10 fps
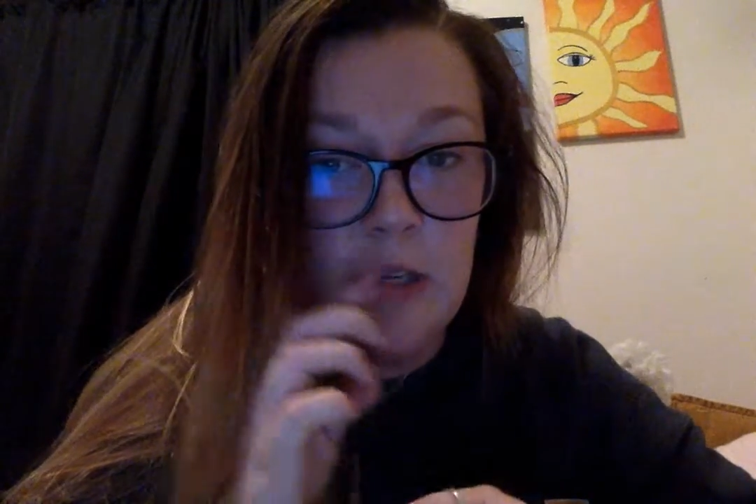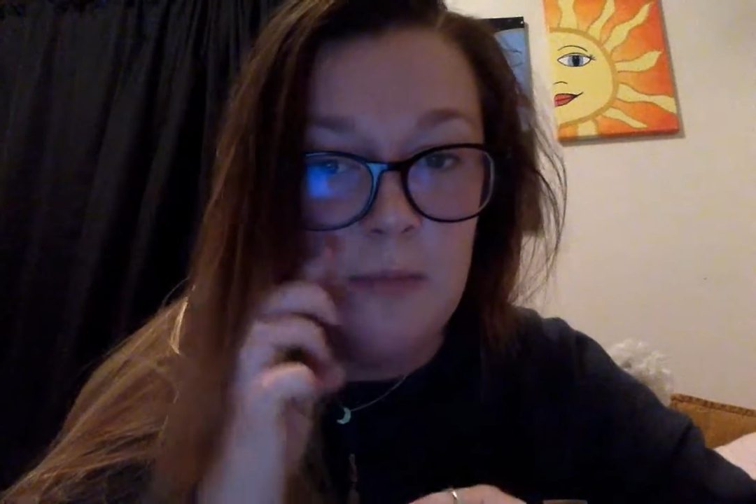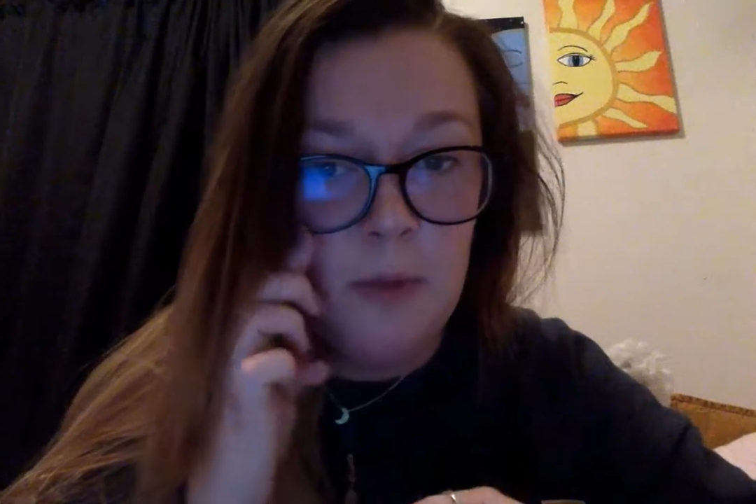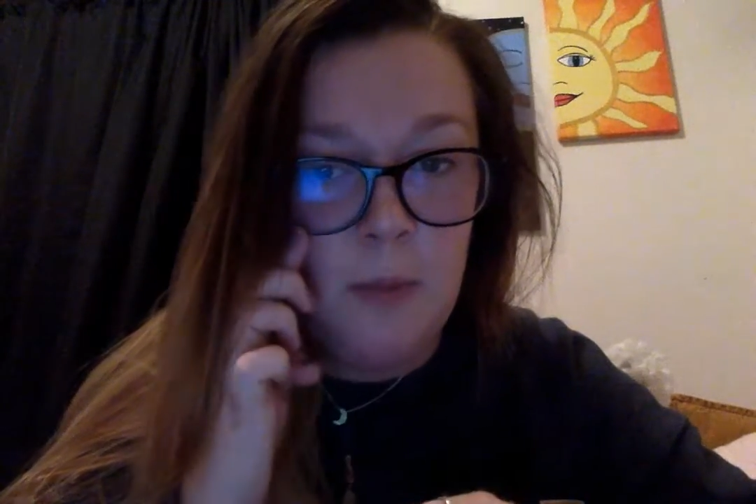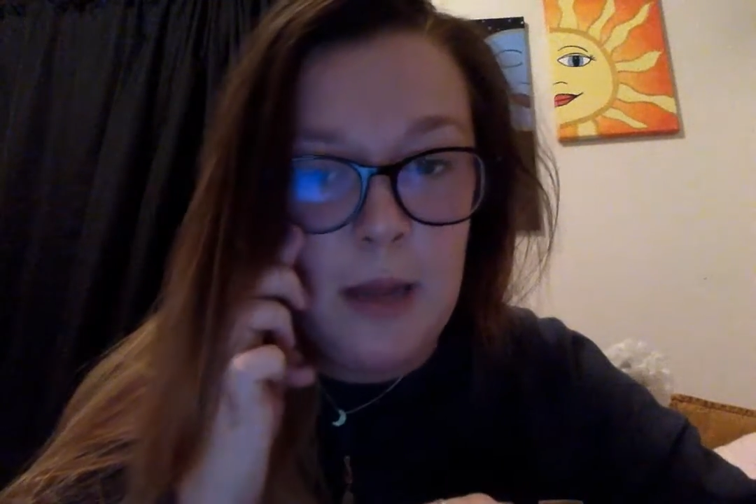
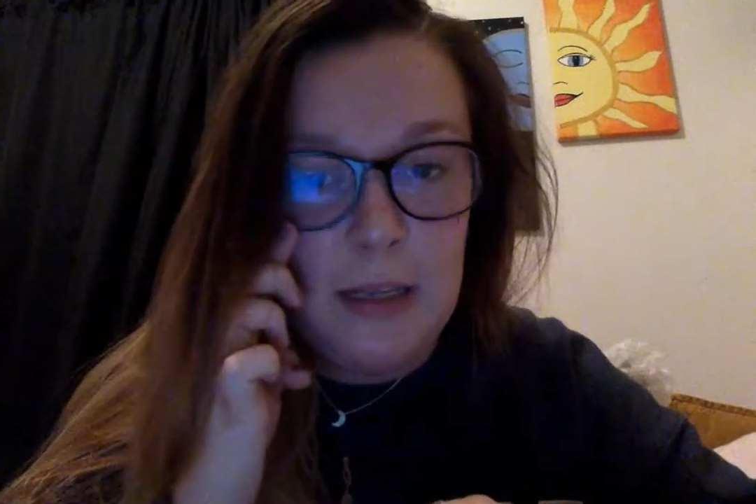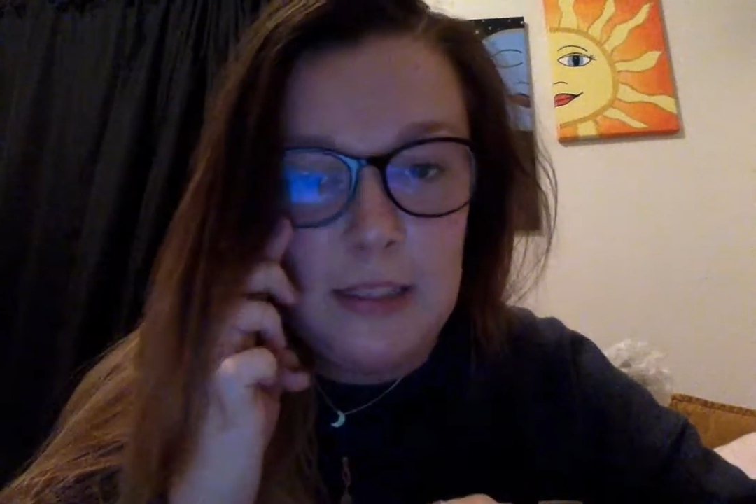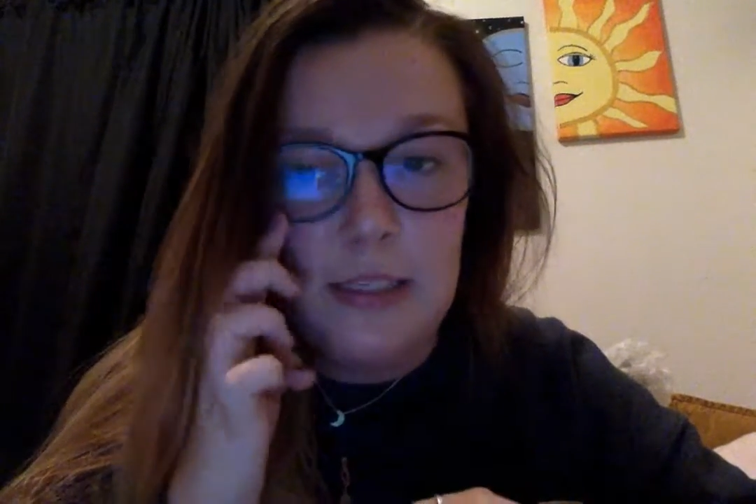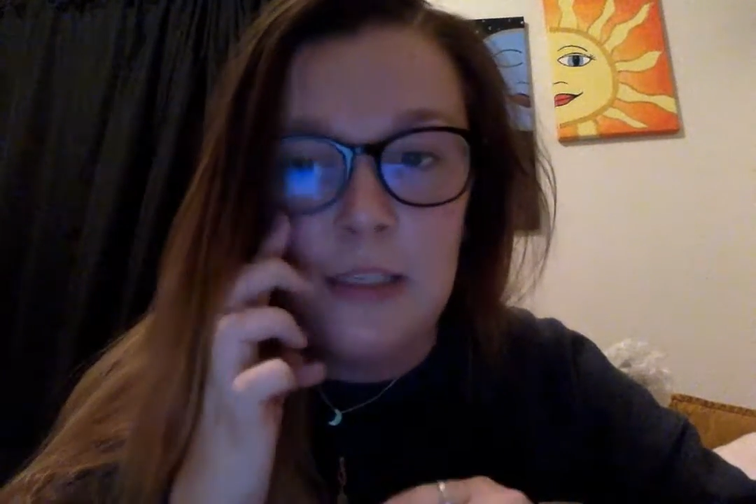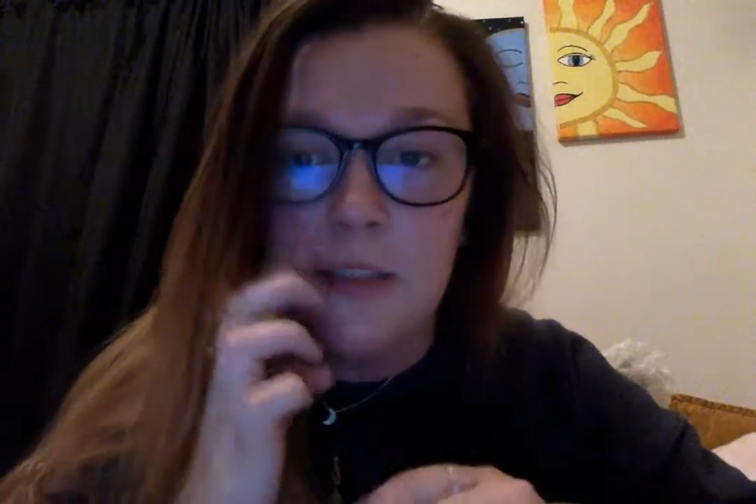
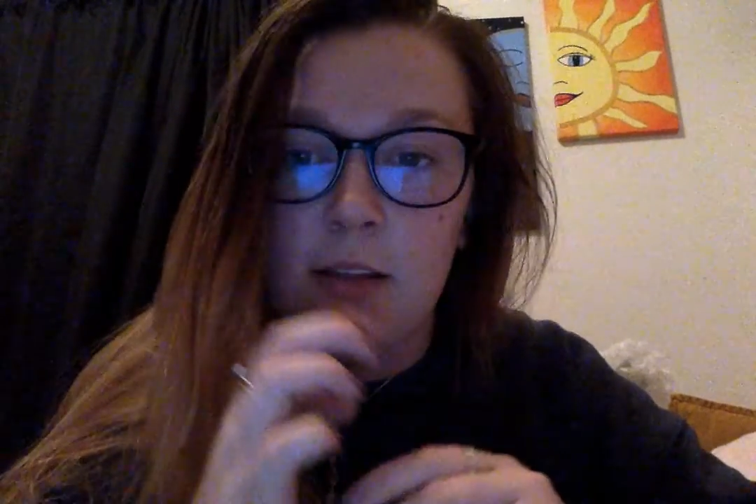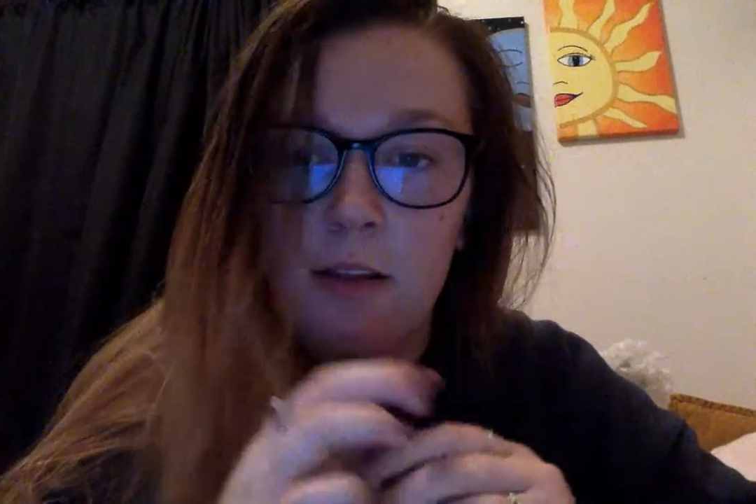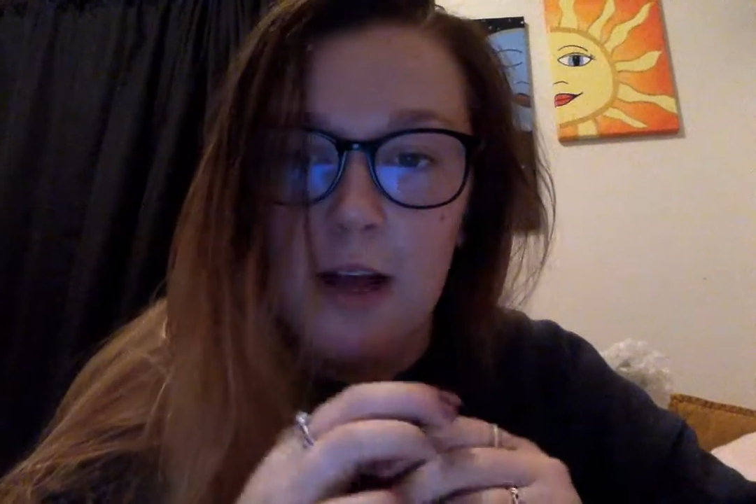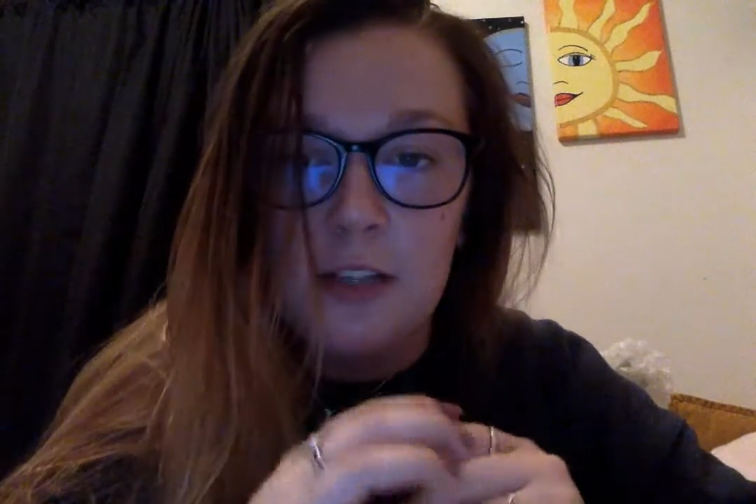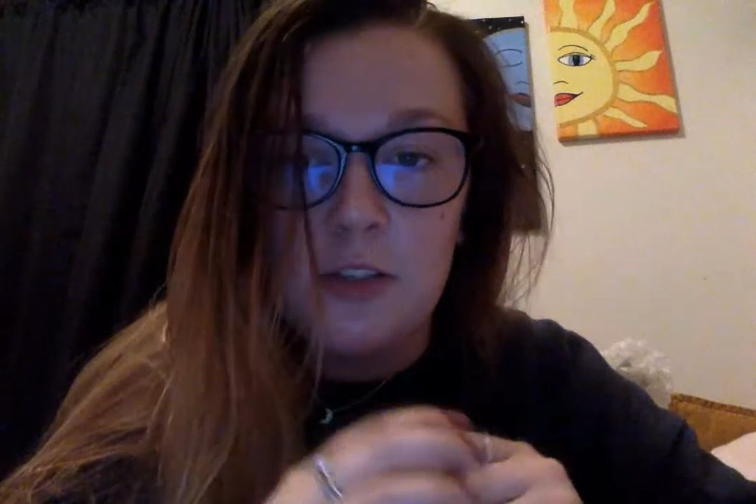implement into the
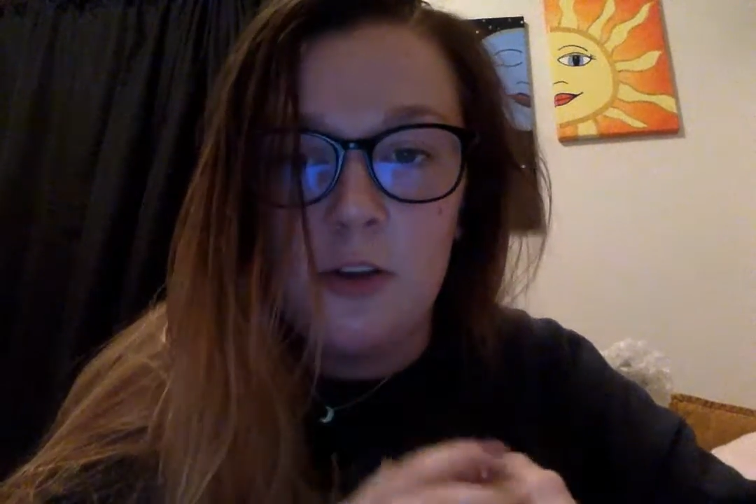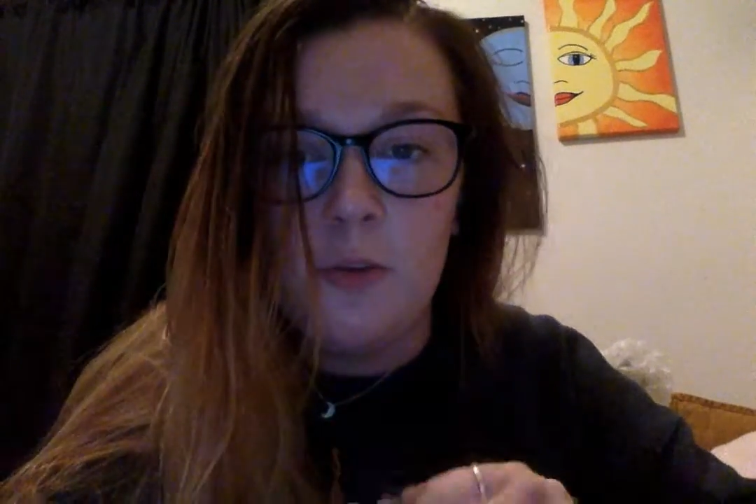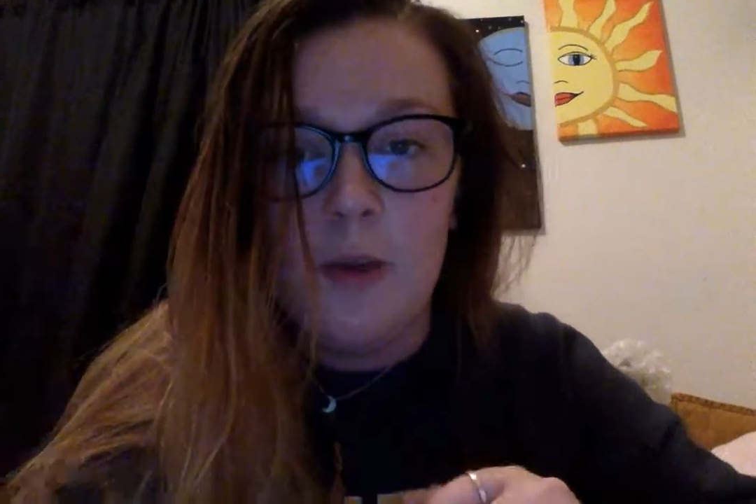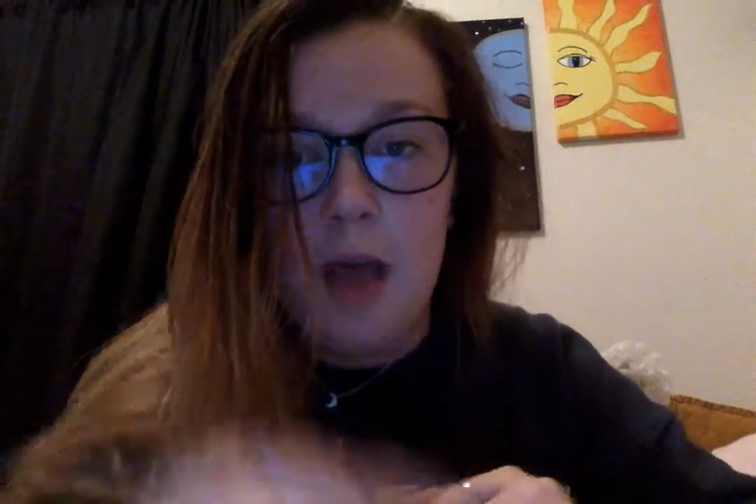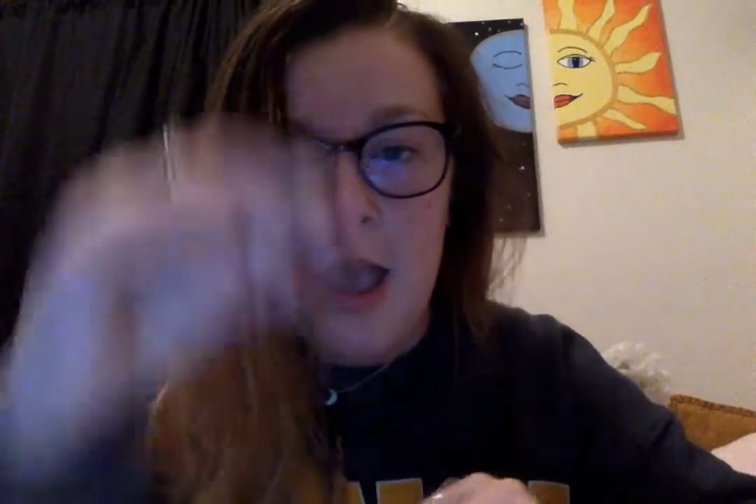classroom.